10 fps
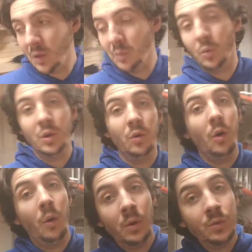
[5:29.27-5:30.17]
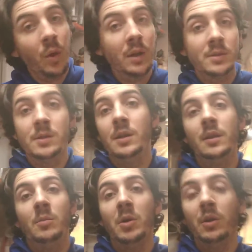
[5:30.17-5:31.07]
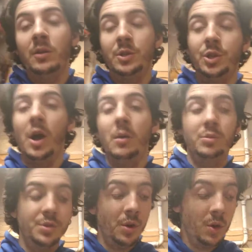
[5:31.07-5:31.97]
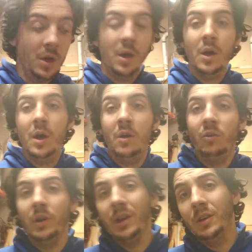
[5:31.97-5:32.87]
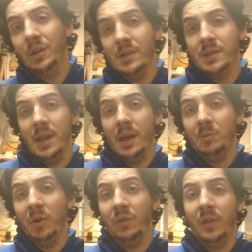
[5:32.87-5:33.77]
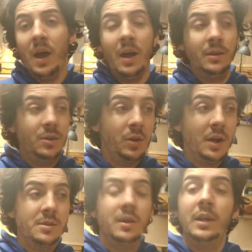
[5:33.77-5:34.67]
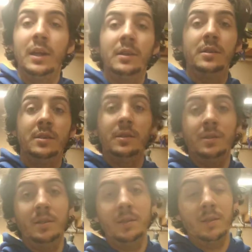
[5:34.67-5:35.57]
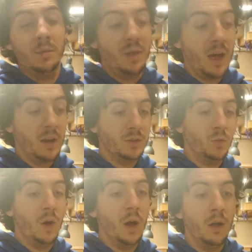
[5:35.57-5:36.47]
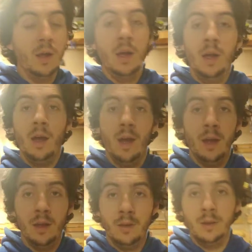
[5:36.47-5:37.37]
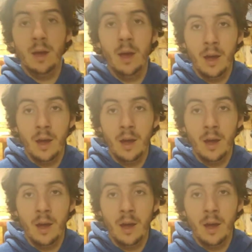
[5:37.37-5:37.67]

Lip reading: But we don't always want it sitting in the middle of the shop, so we get a good stand built for that. You guys are gonna get to see some of that as well, and